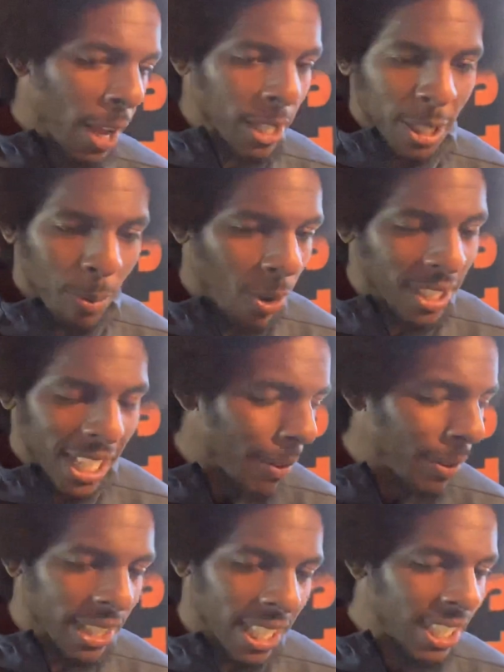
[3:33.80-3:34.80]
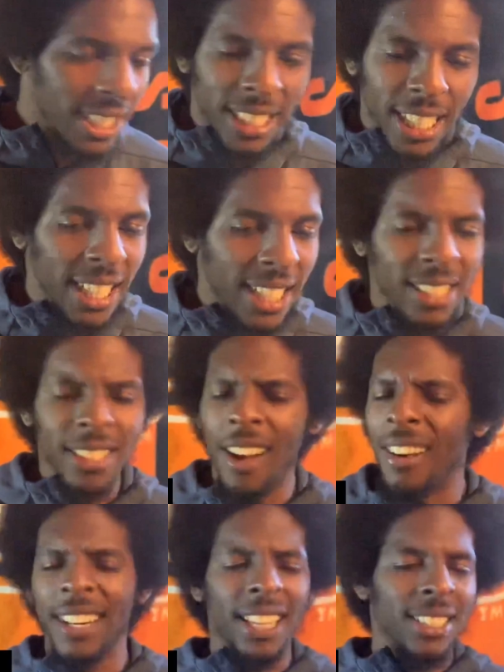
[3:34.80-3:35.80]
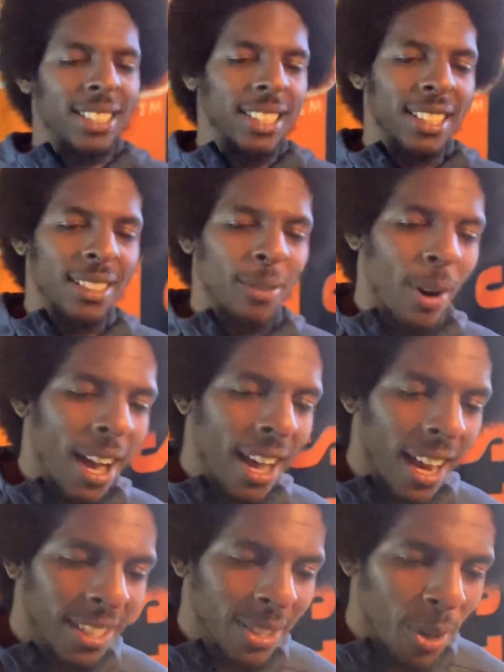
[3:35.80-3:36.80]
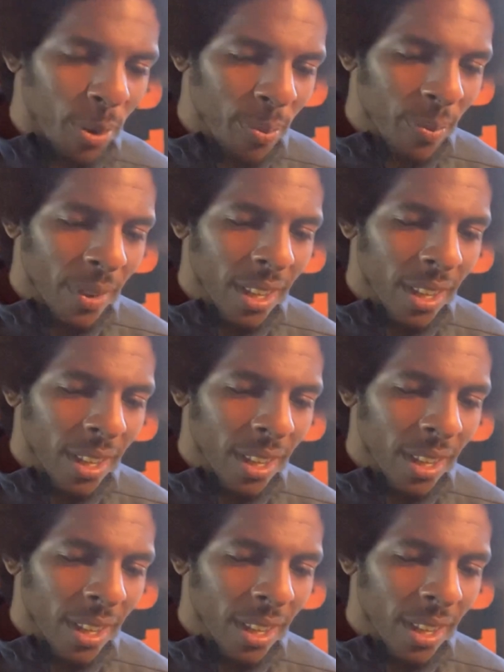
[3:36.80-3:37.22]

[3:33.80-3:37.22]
Sports, everything, jeans, all that shit. Wow, that's dope.